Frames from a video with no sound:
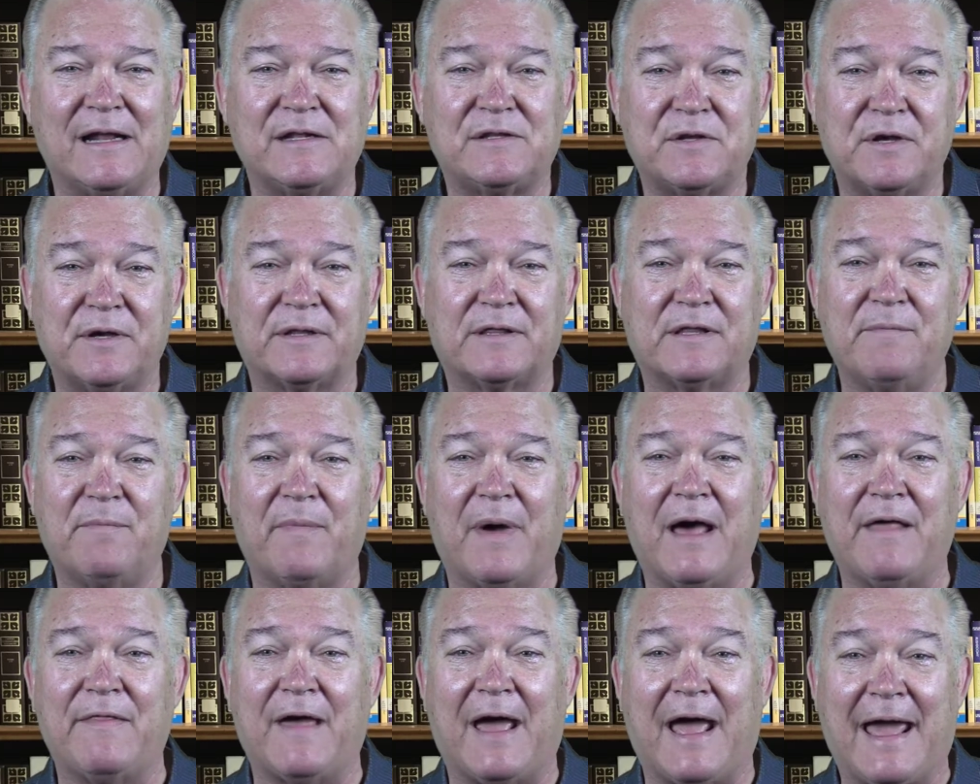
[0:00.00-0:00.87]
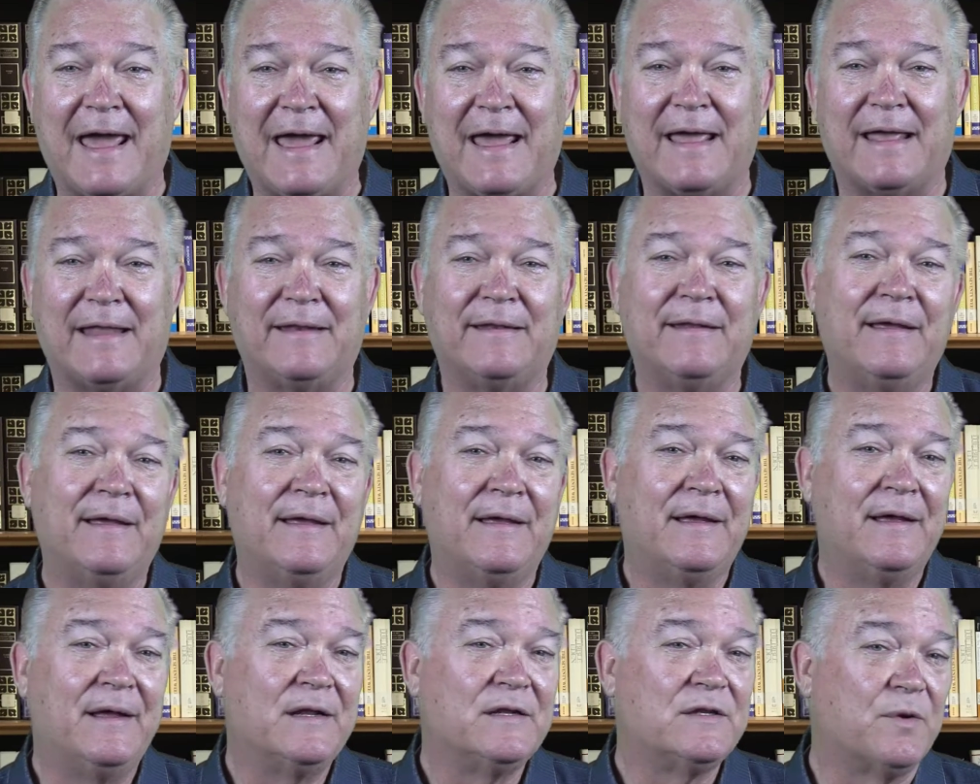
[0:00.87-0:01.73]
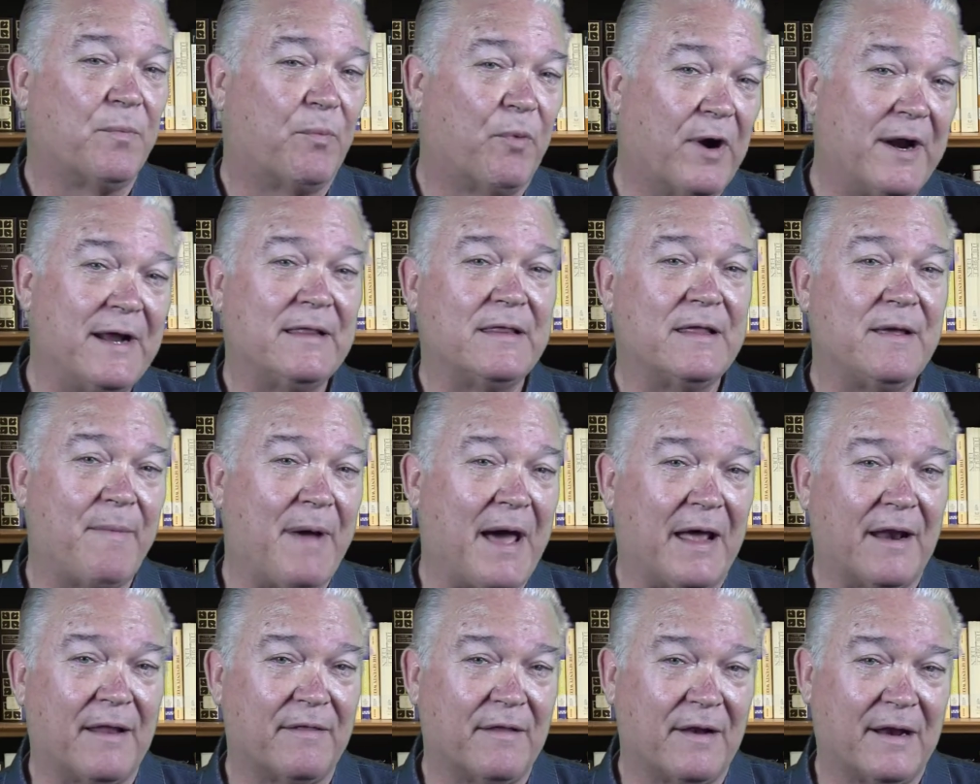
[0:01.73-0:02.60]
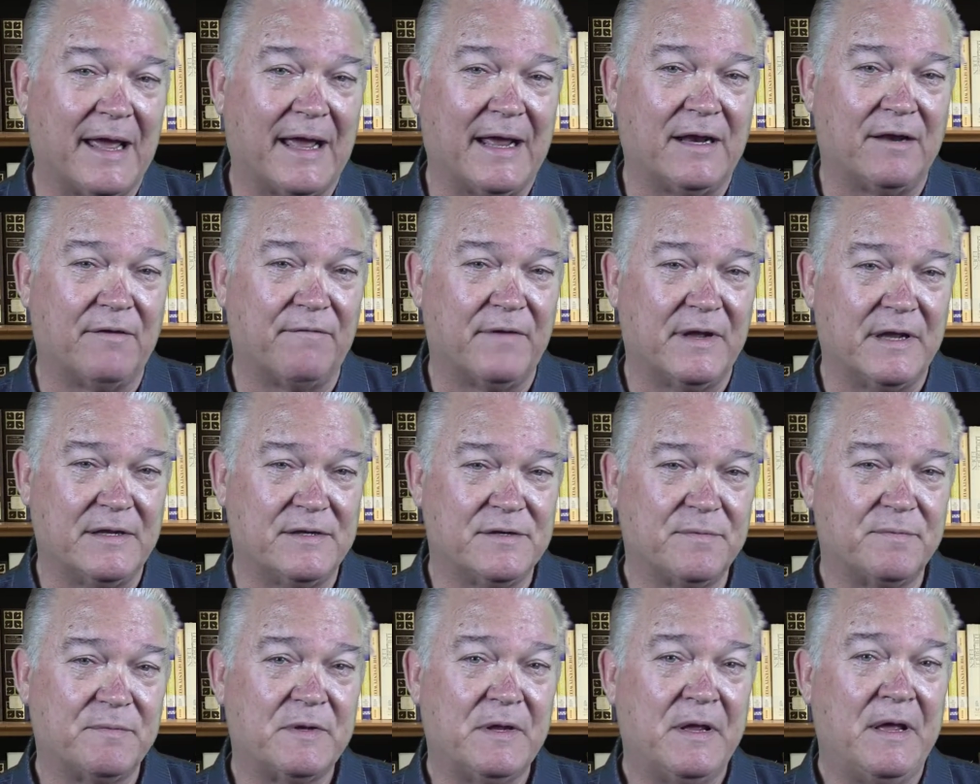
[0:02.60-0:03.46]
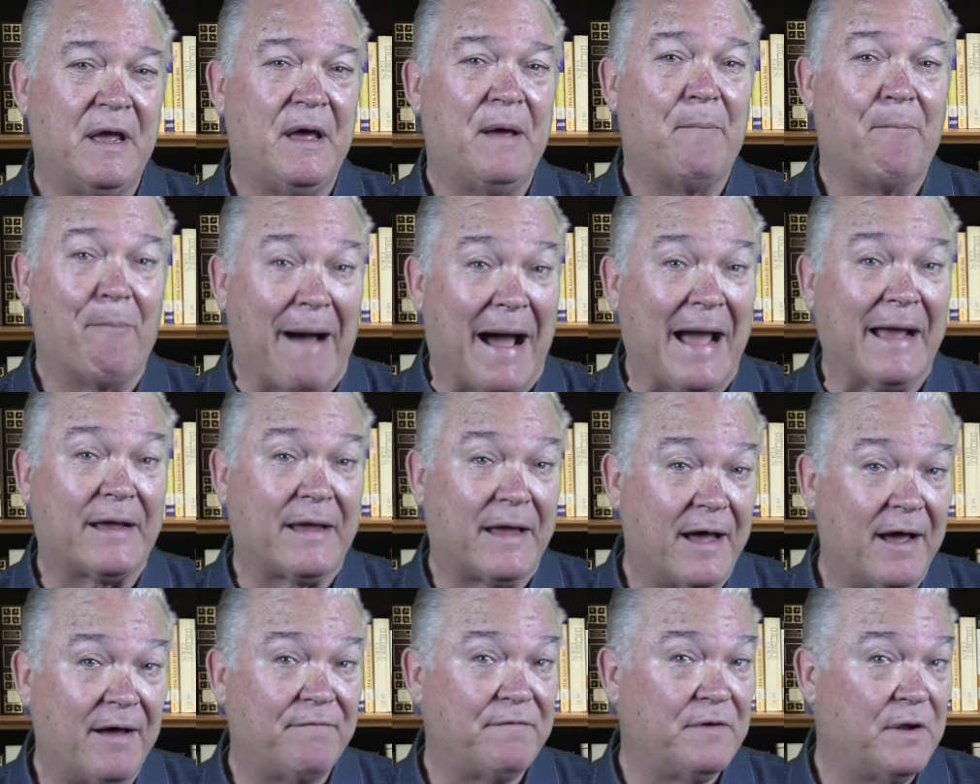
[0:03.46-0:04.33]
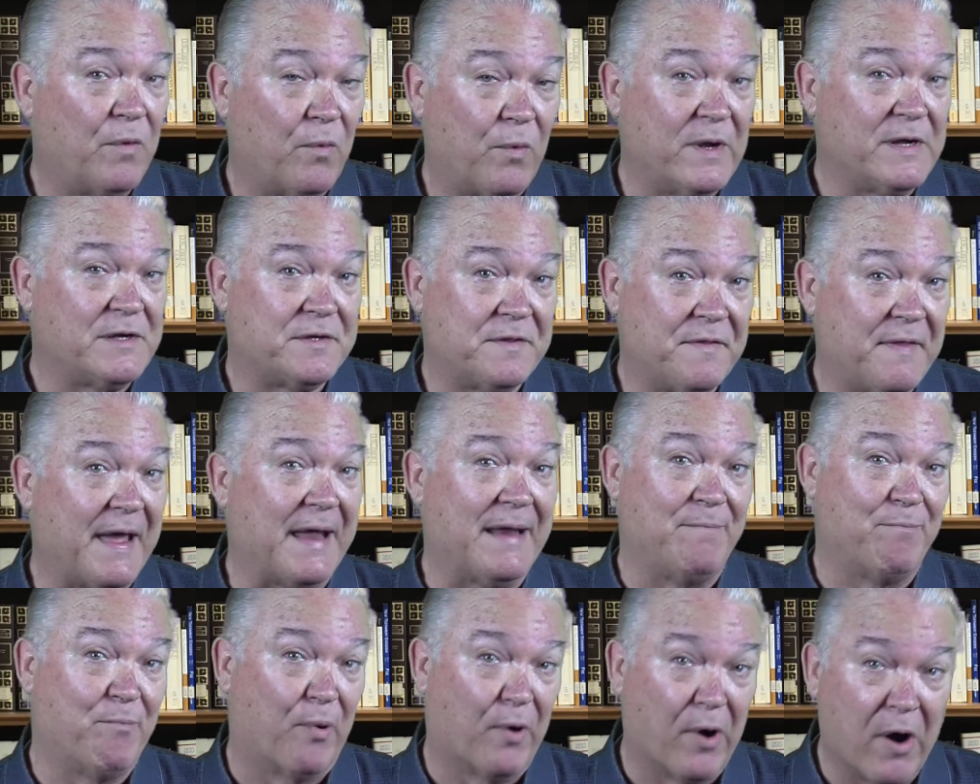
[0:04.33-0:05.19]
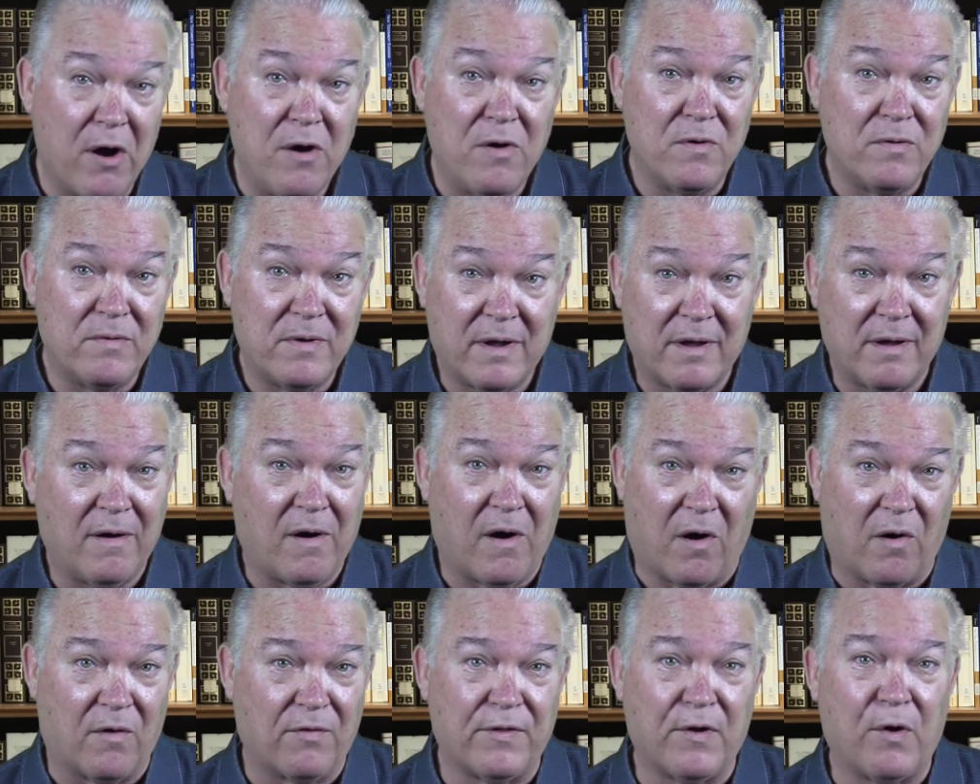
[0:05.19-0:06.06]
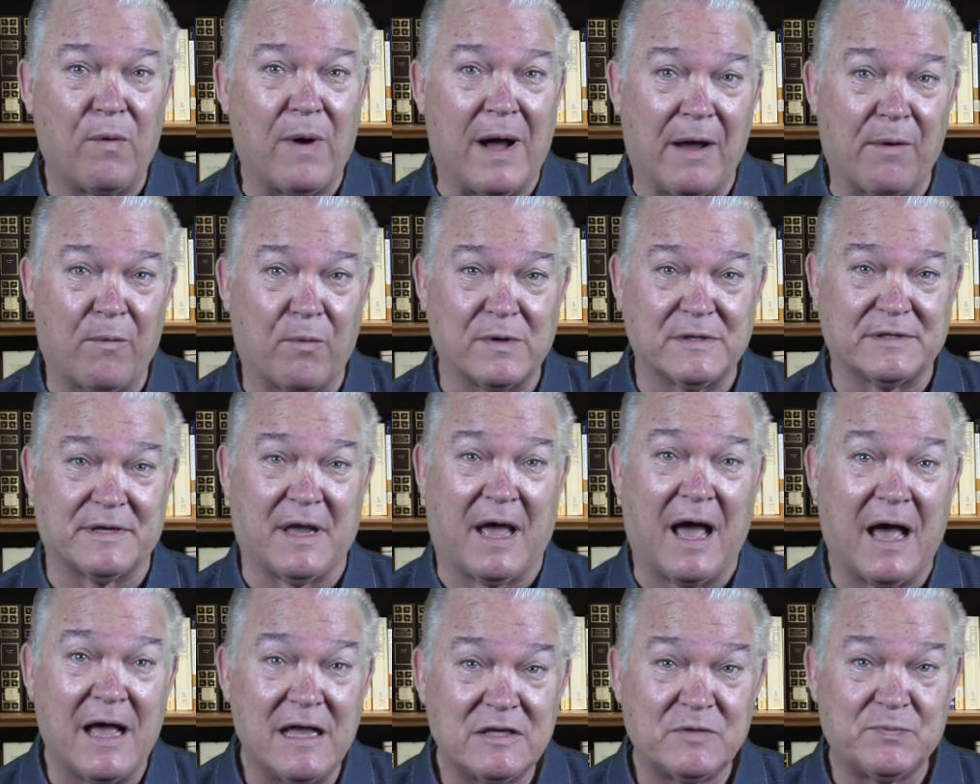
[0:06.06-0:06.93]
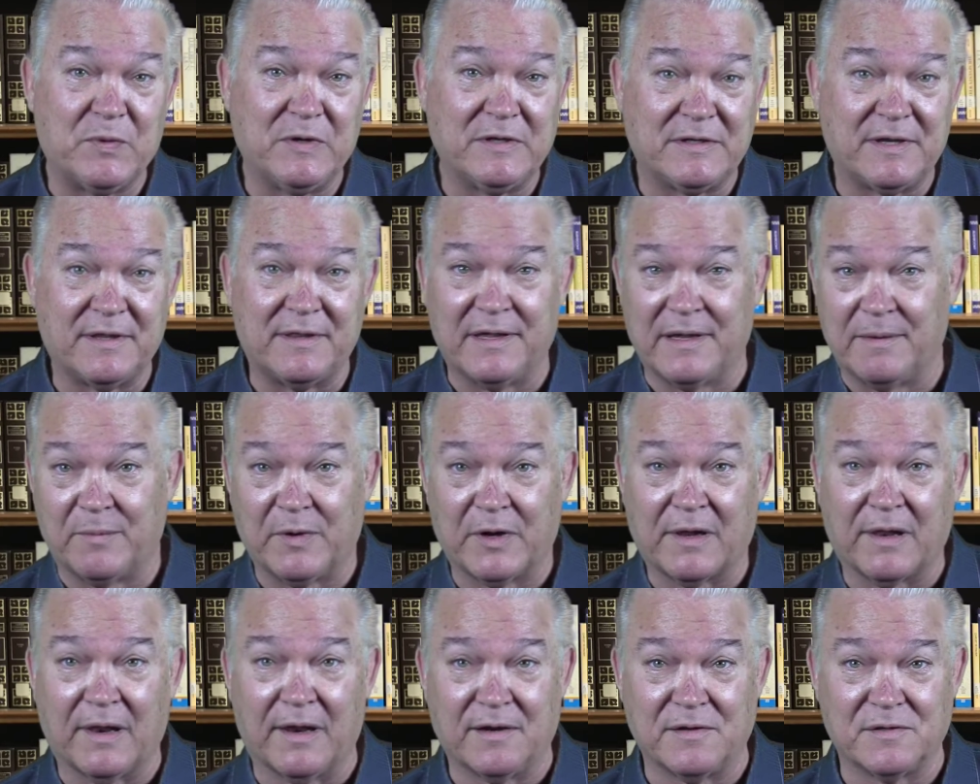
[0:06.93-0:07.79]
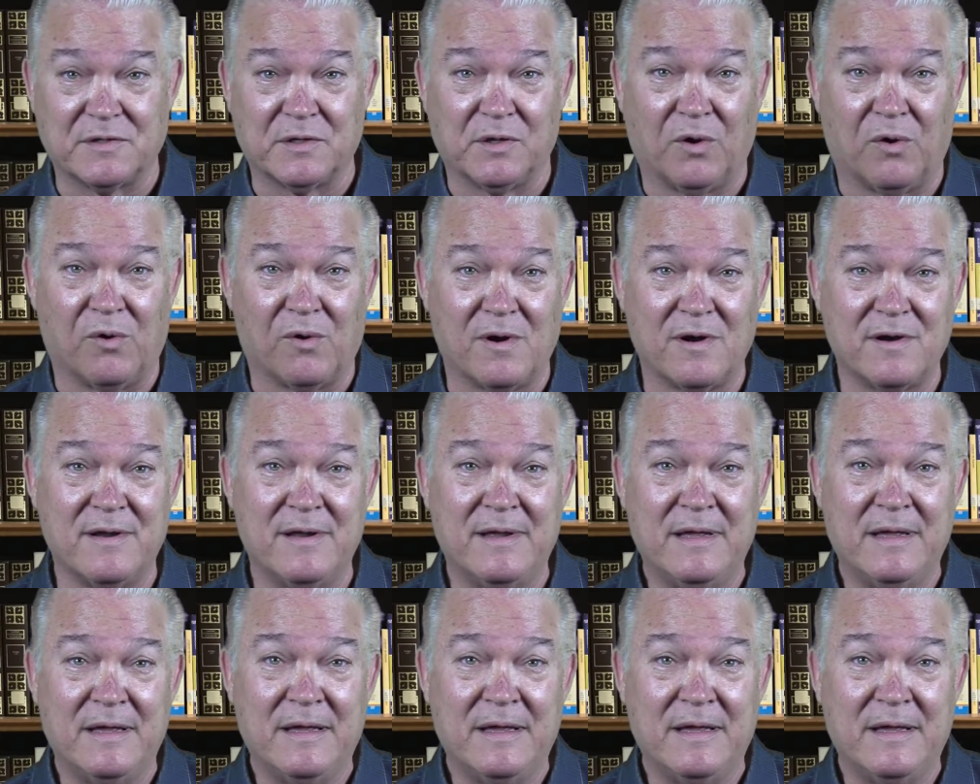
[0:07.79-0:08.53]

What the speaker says: took them by the hand to bring them out of the land of Egypt, my covenant which they broke, although I was a husband to them, declares the Lord.